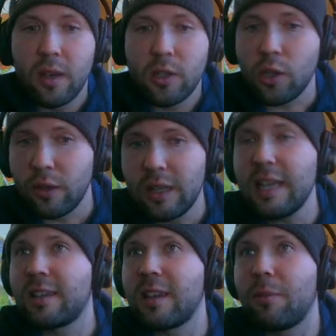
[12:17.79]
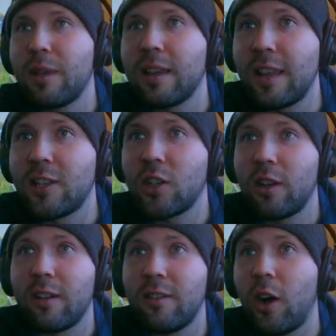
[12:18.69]
So you delete something, and
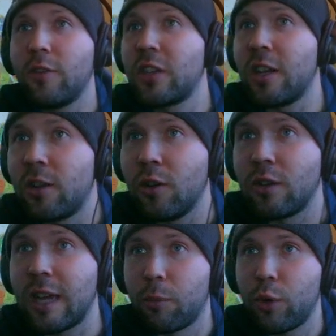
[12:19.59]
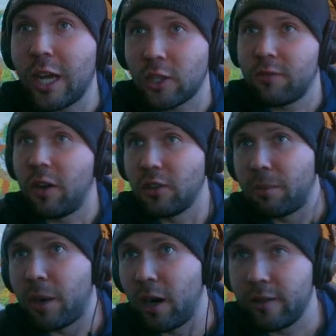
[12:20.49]
then all of a sudden your entire project falls
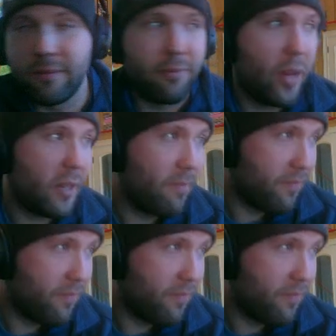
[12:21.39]
apart, right?